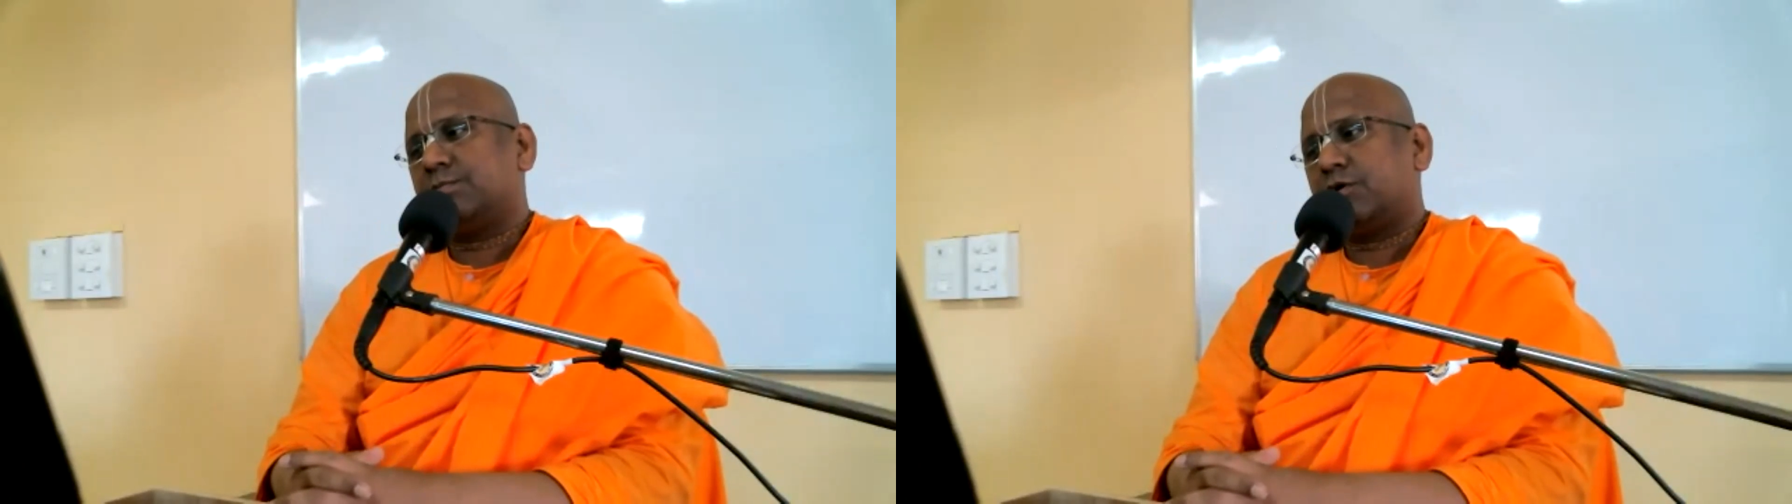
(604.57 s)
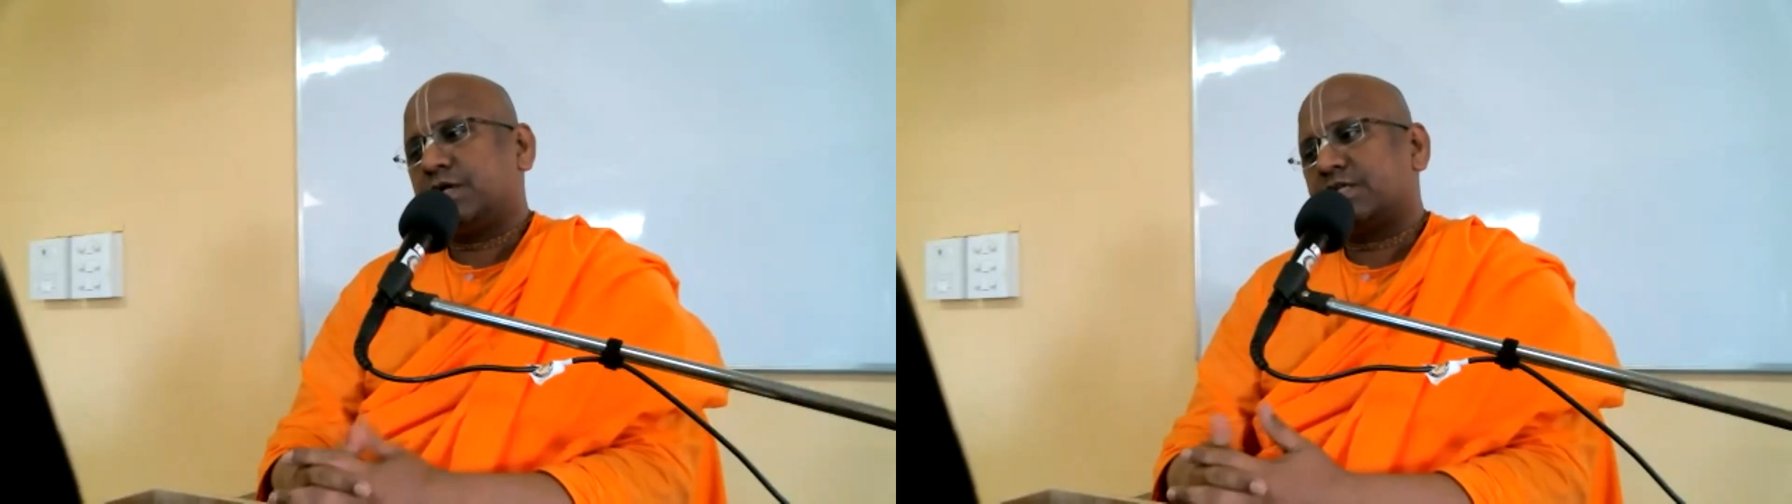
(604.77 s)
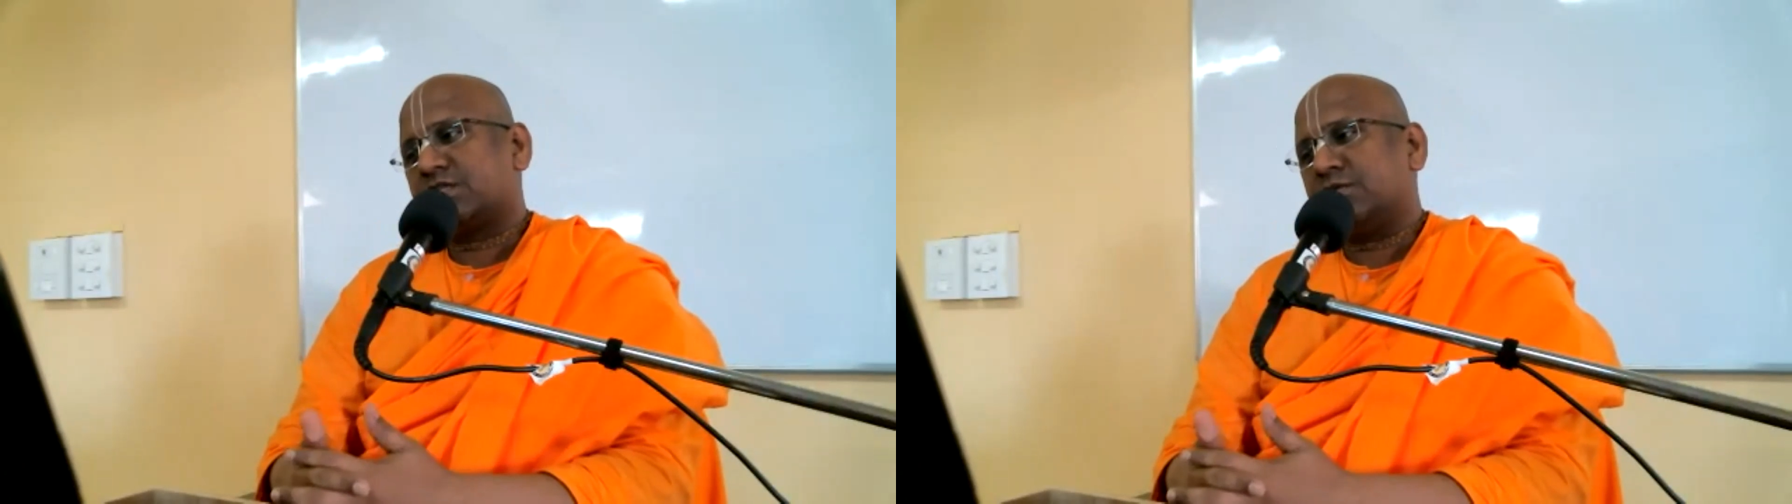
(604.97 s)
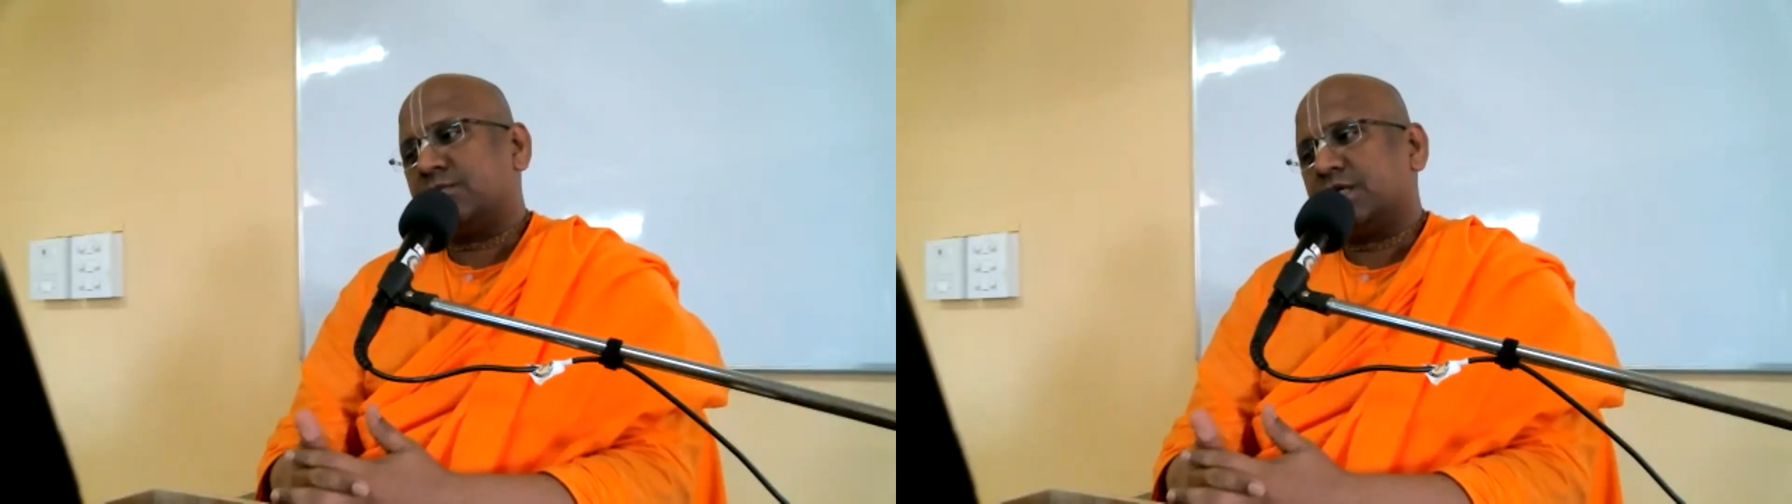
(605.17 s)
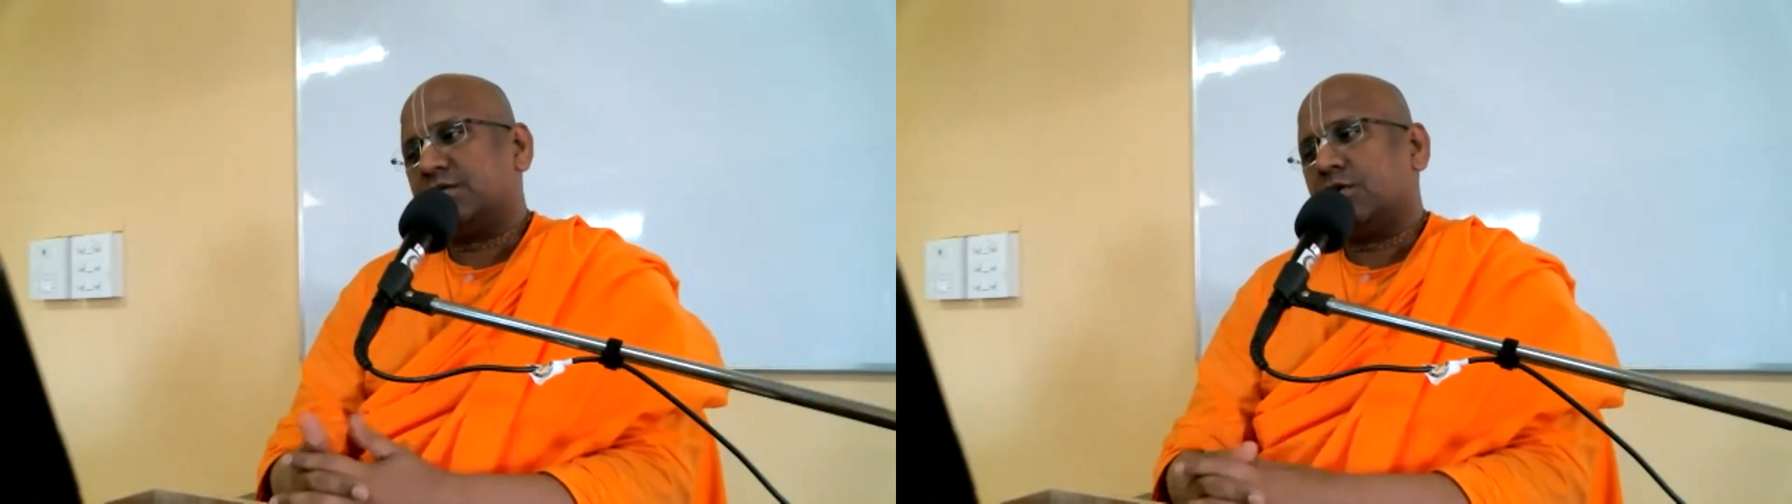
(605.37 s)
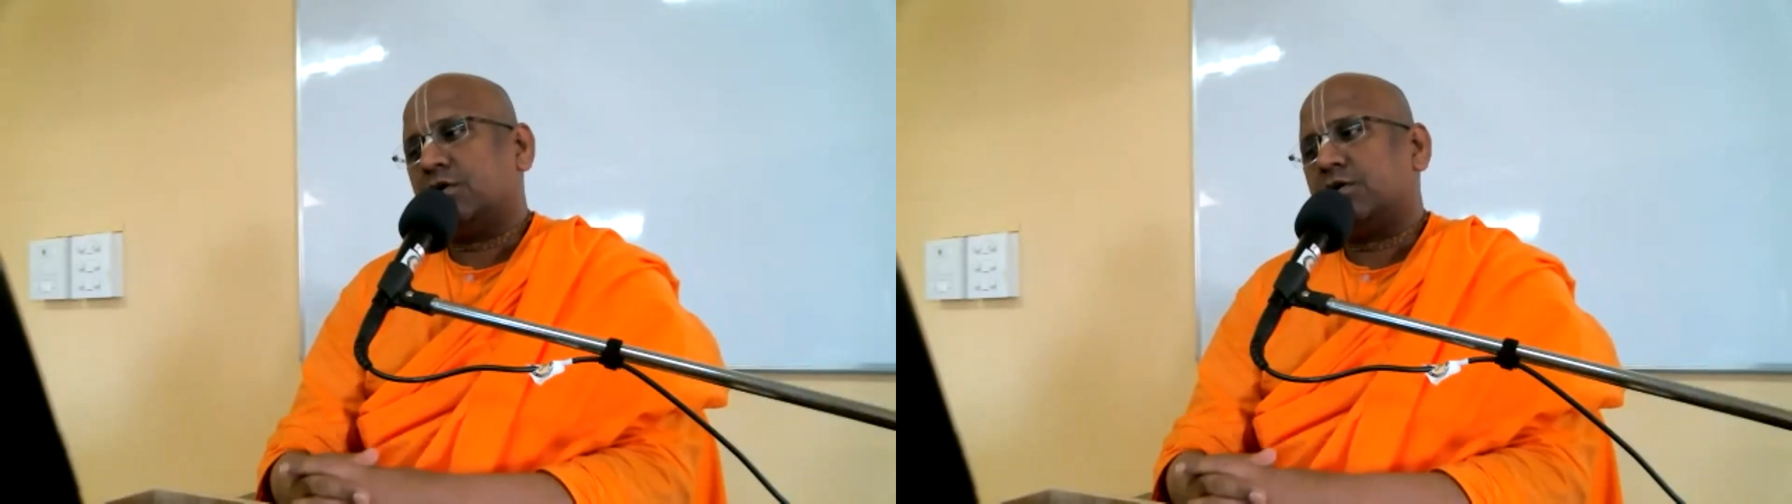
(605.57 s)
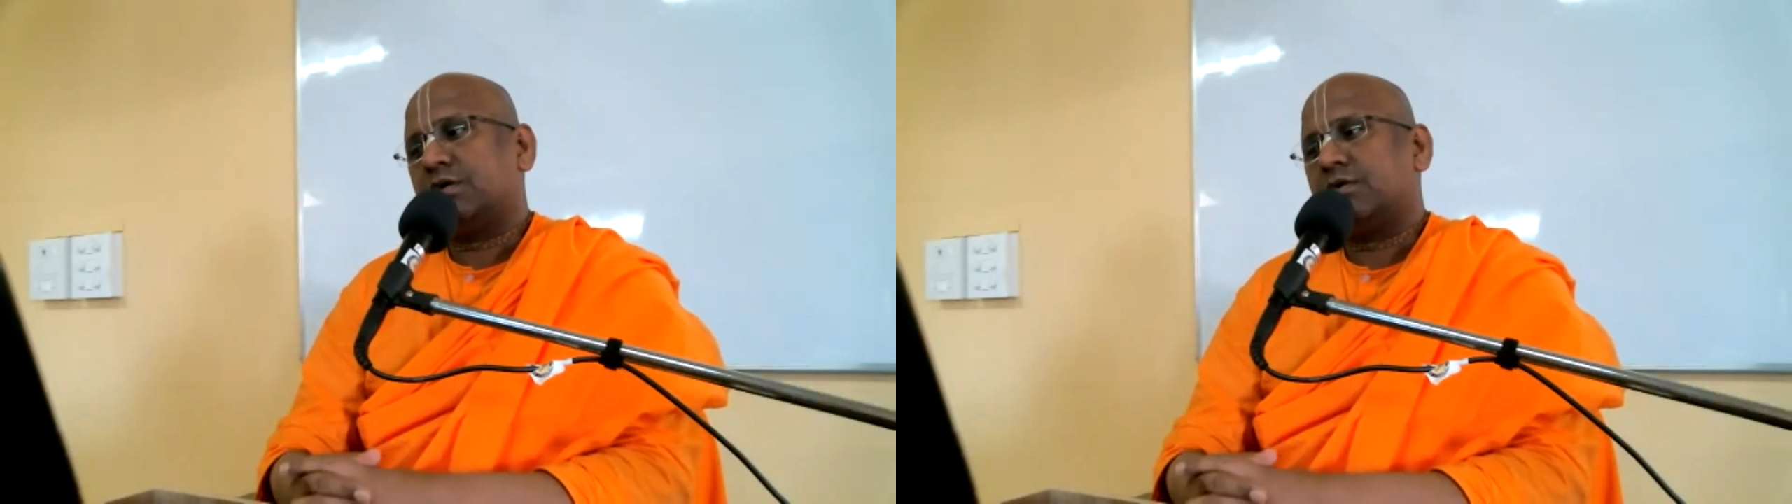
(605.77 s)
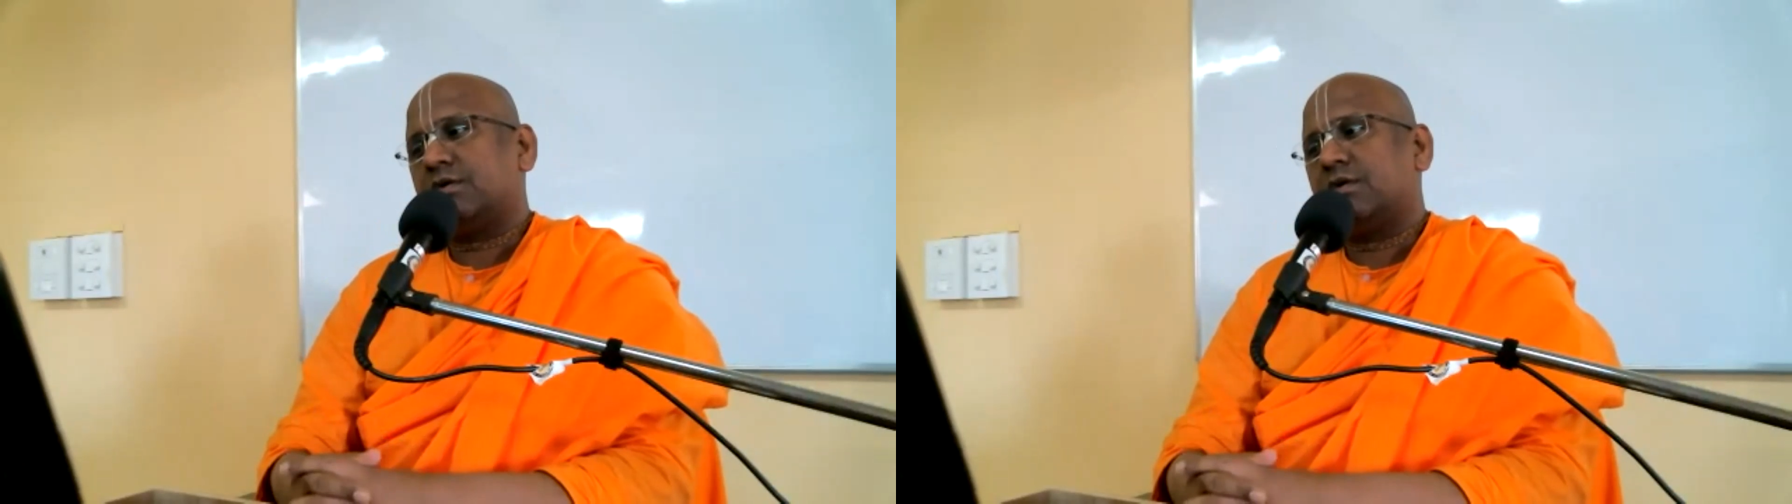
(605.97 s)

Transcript: protection by the Lord,